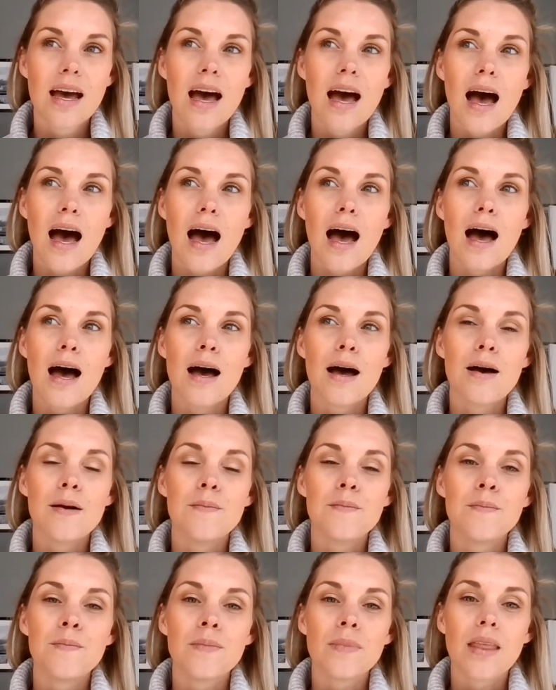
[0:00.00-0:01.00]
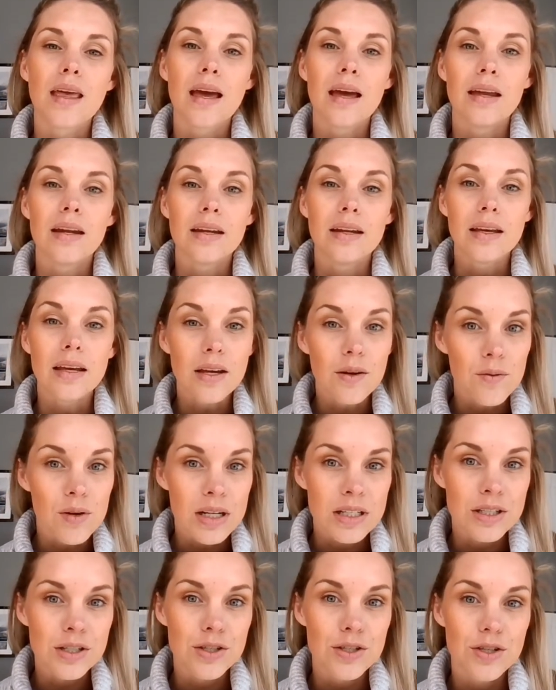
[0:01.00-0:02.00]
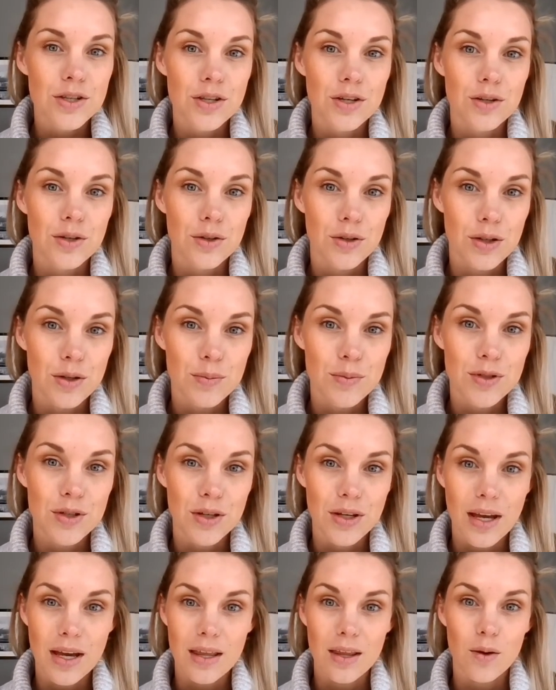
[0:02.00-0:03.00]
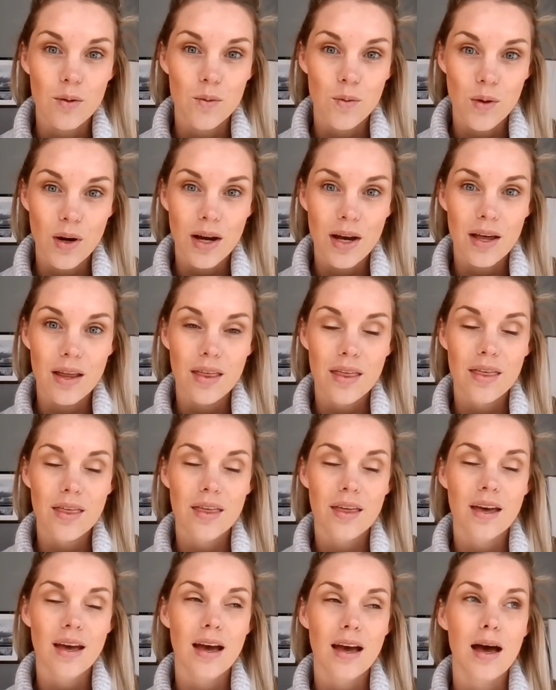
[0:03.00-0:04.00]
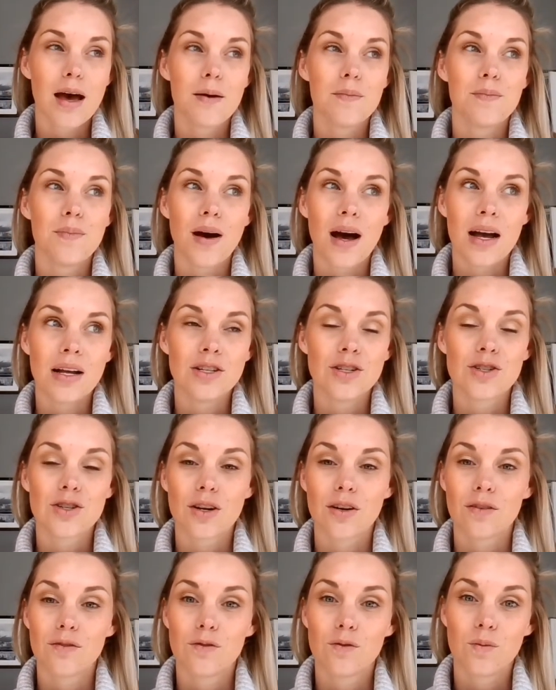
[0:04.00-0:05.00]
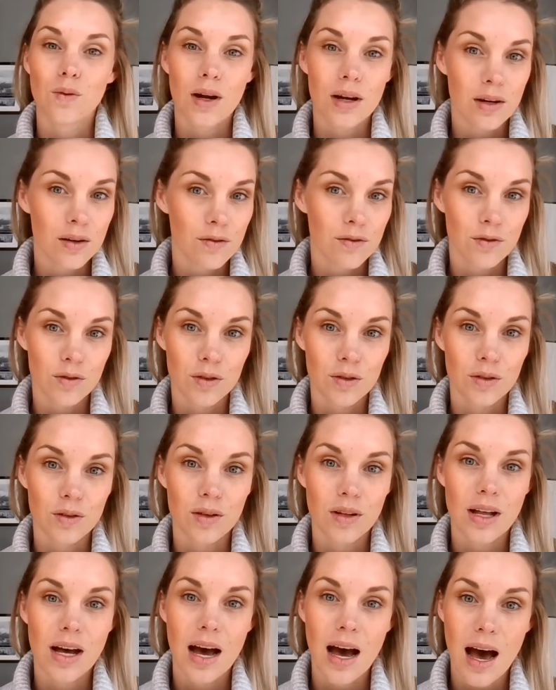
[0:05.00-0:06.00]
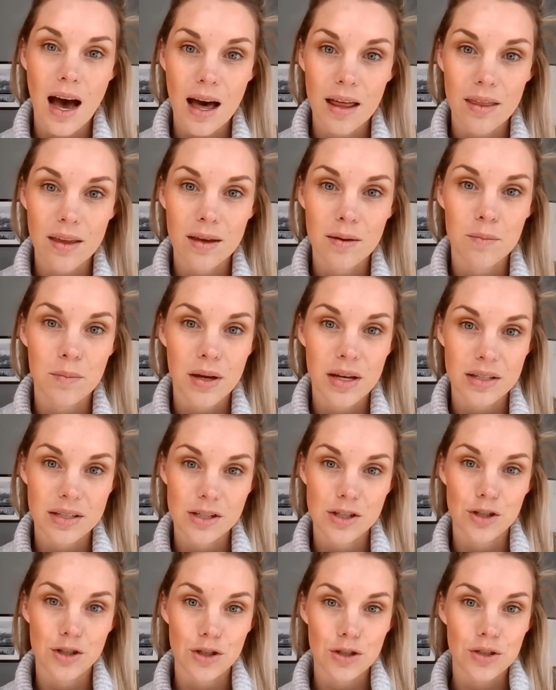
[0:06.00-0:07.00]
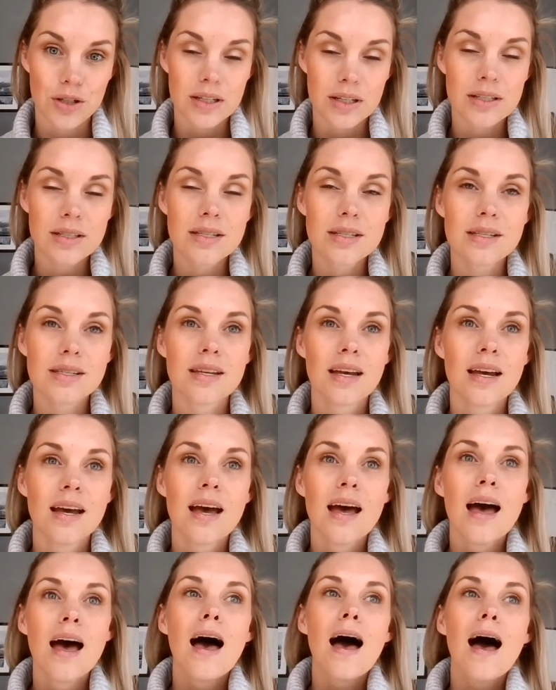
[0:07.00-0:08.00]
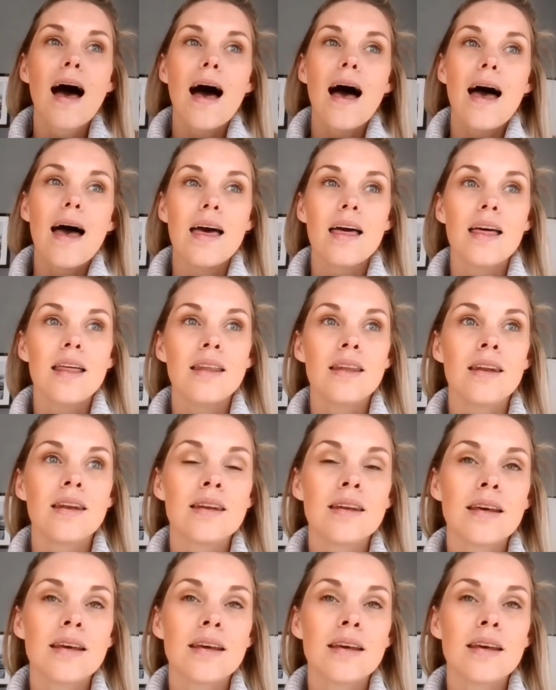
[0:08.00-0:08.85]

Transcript: And he runs the group together with a bunch of wonderful other med students. And